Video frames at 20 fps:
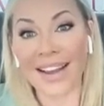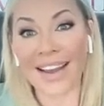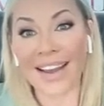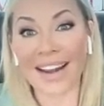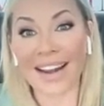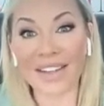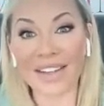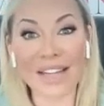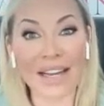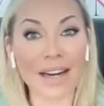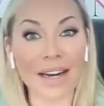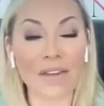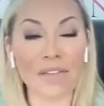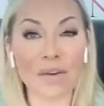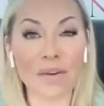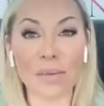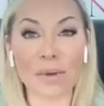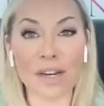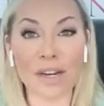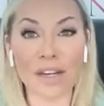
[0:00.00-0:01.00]
And I'll let
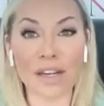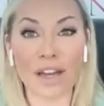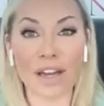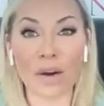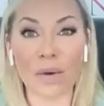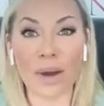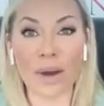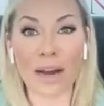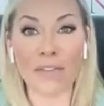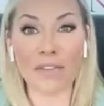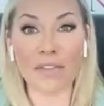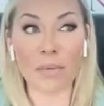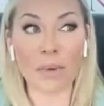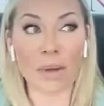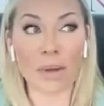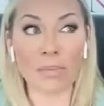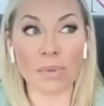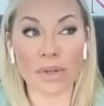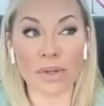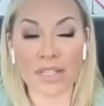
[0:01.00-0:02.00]
everybody know after
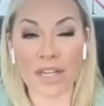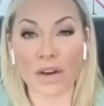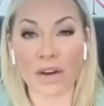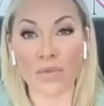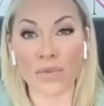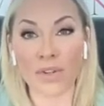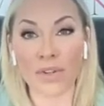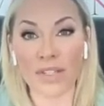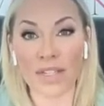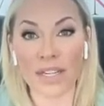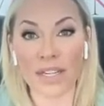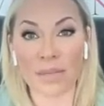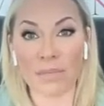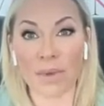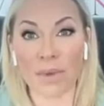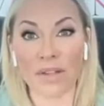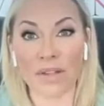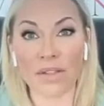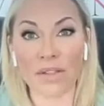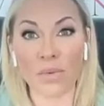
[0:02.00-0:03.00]
my book's out for 6
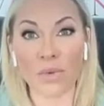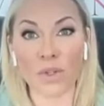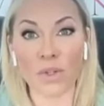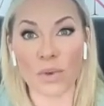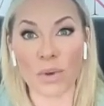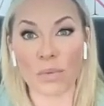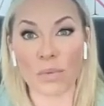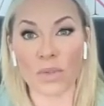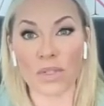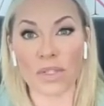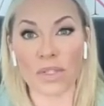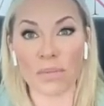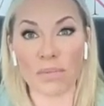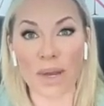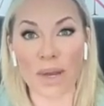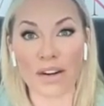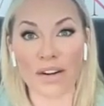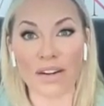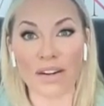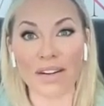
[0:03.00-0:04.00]
months which one was the
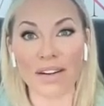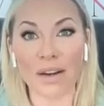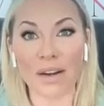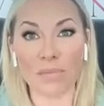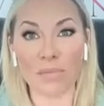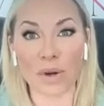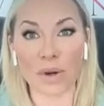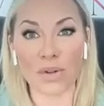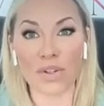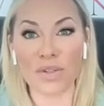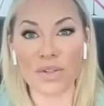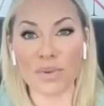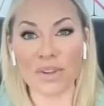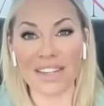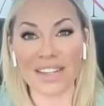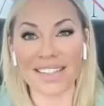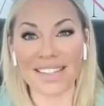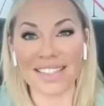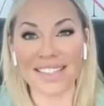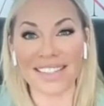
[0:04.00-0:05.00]
better approach,
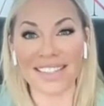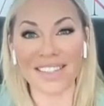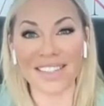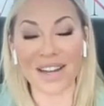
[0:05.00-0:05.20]
because